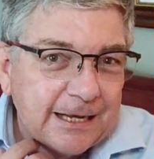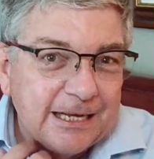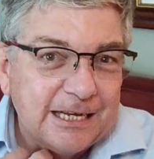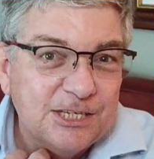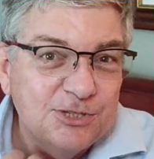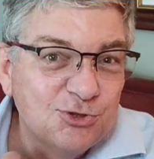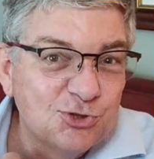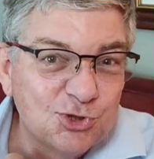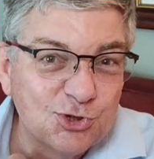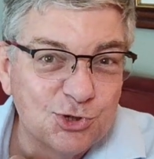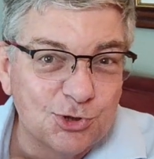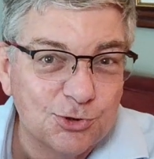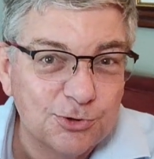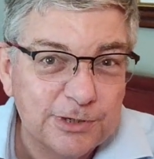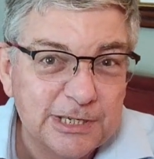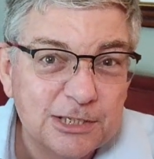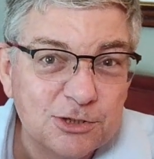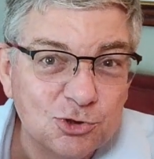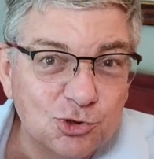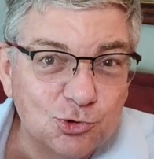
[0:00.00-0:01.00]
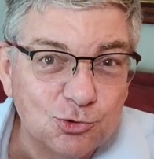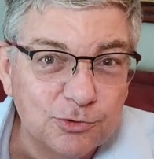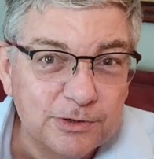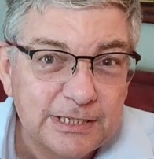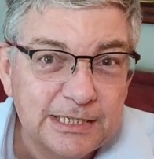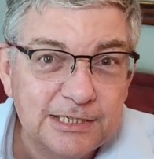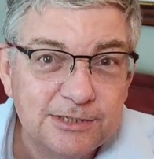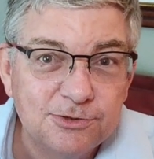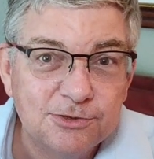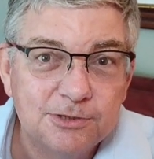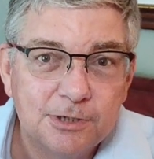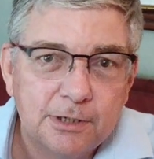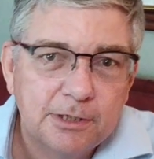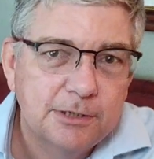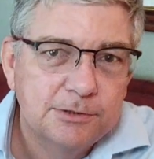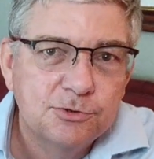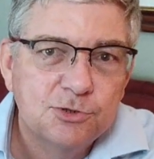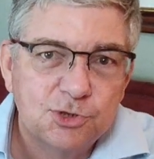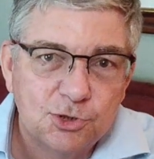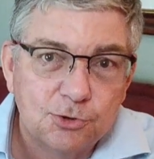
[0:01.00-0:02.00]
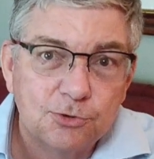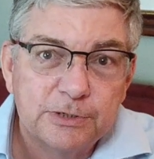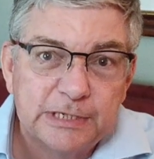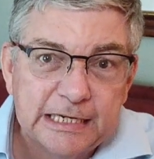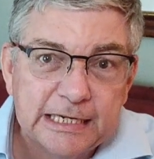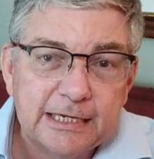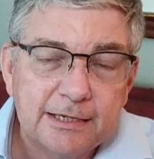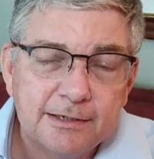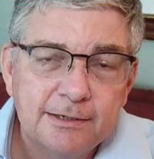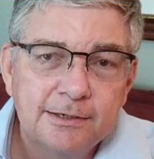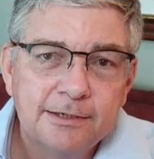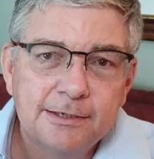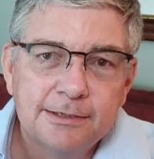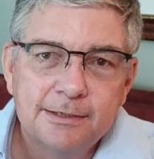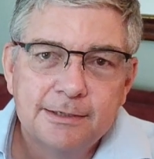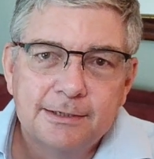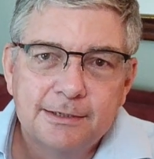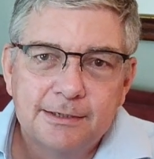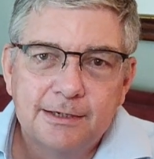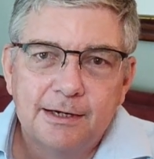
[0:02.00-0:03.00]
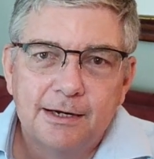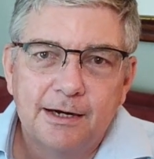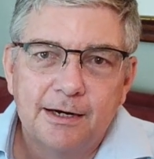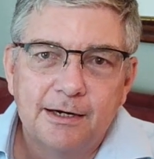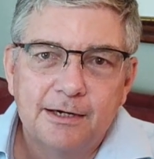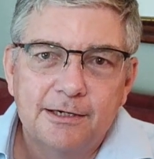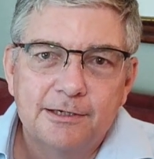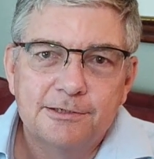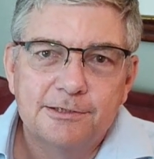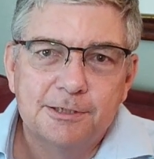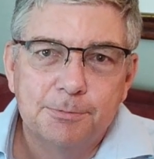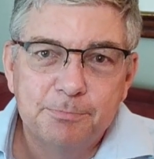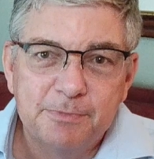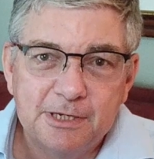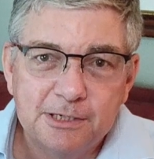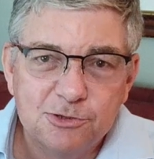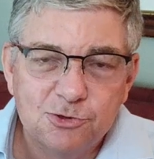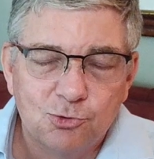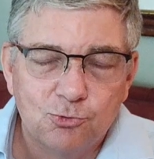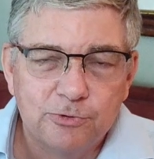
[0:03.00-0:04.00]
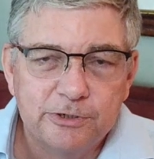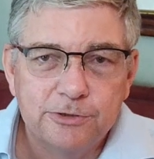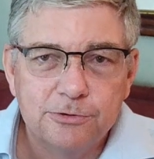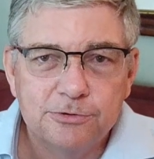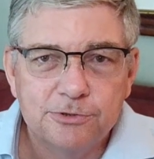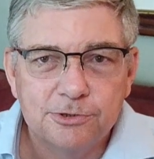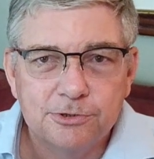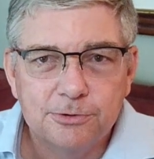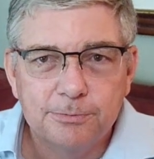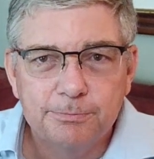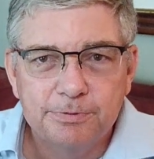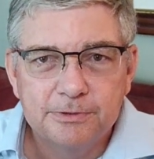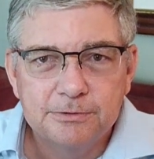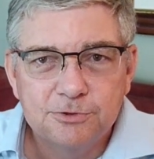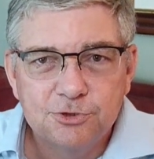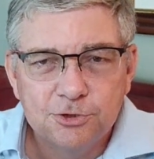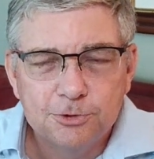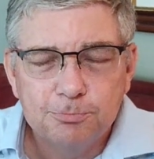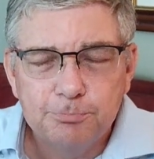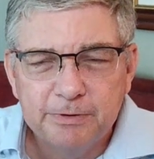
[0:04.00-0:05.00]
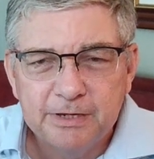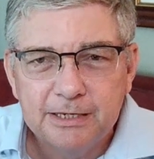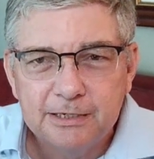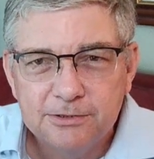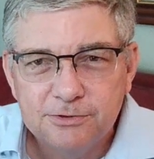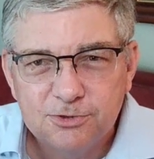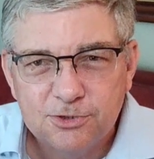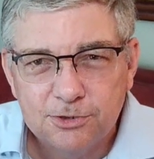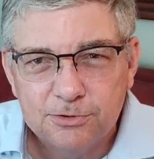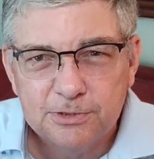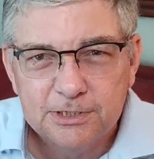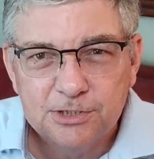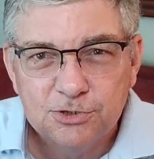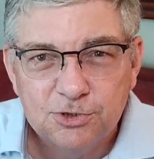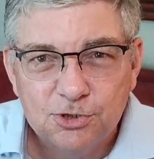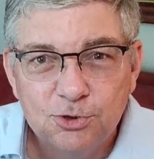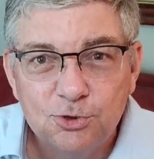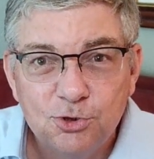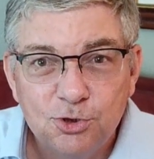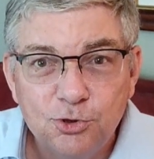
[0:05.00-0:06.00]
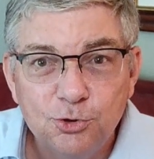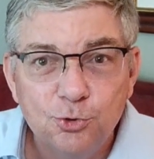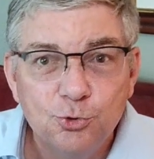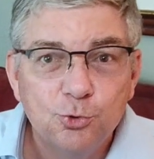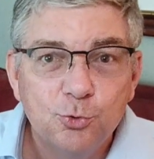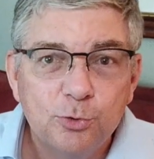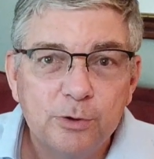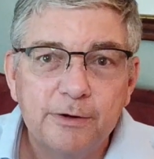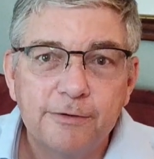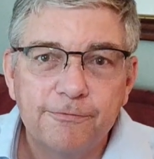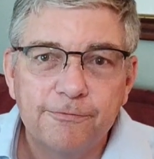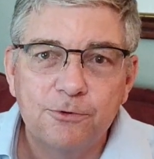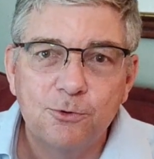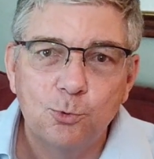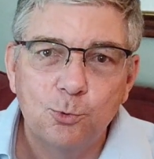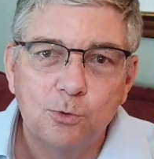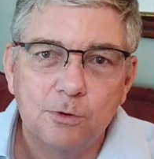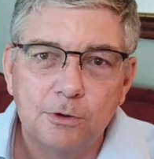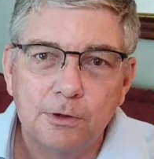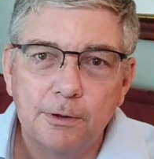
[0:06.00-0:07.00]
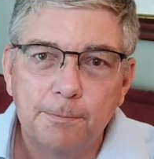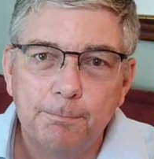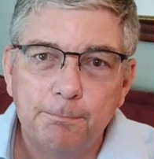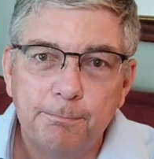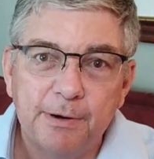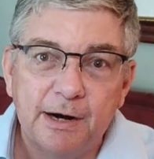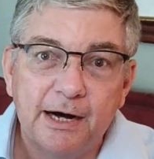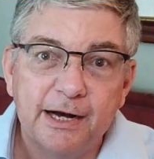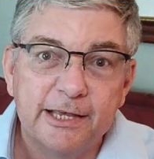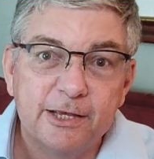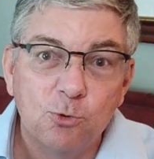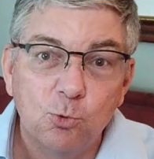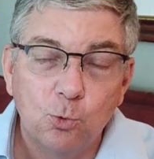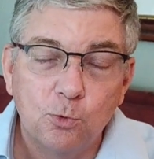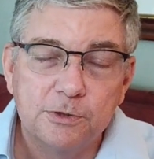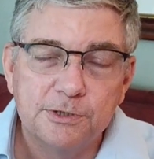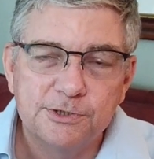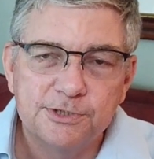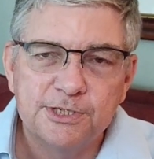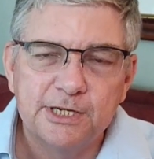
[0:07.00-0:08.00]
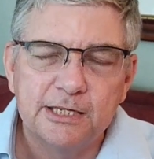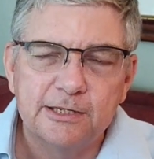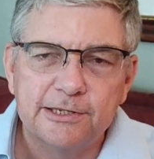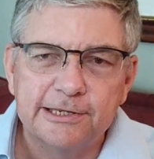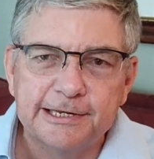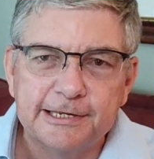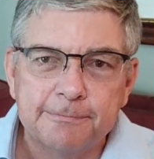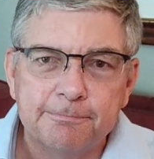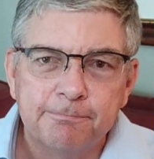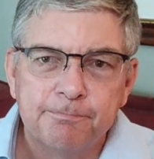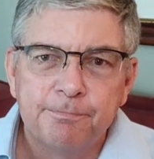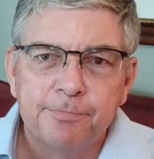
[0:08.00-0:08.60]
concerning trends, concerning to me as a realtor, but should be concerning to you if you are buying or selling.